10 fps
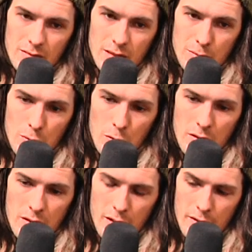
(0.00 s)

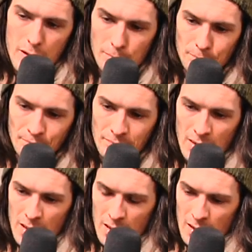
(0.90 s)
smooth there now.
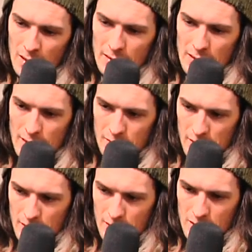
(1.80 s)
And then after
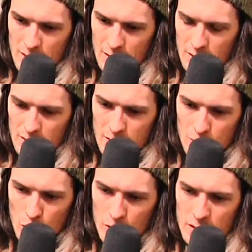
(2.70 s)
the
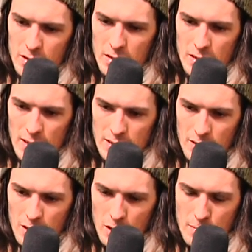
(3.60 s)
rollers, there's a nice
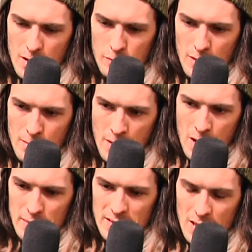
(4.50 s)
good amount of flat
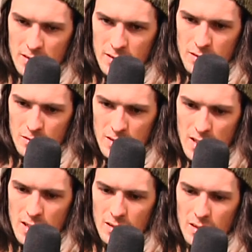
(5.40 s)
bottom. It's not too tight.